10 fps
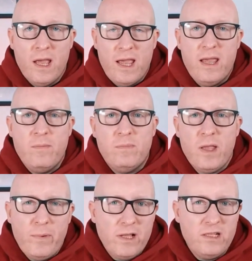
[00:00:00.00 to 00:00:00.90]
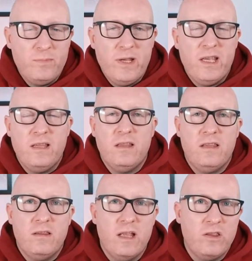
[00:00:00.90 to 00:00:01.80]
Typically speaking,
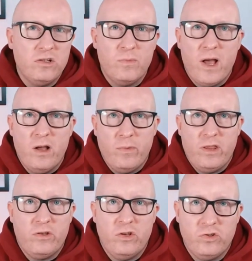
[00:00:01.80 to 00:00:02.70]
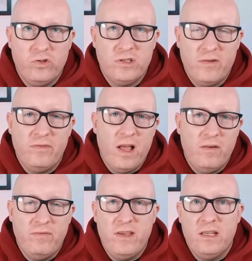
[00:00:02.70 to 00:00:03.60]
it doesn't matter whether you're using a
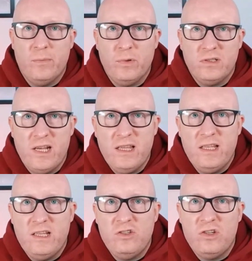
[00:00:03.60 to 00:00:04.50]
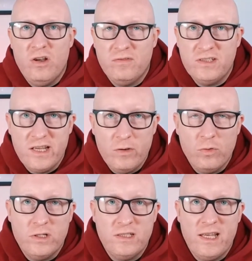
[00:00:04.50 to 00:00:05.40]
flat fee or a percentage of
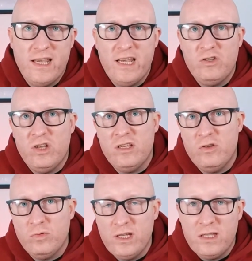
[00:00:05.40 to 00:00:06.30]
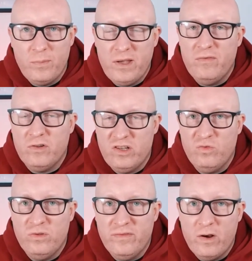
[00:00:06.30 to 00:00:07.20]
sale estate agent, you'll need to pay for your
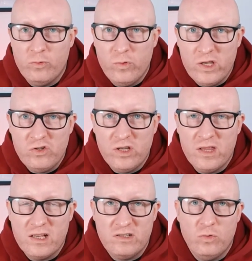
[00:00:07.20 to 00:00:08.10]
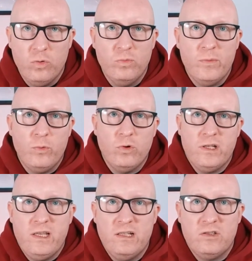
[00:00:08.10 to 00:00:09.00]
own valuation. That's the home report
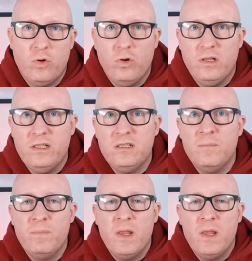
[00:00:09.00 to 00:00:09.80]
here in Scotland.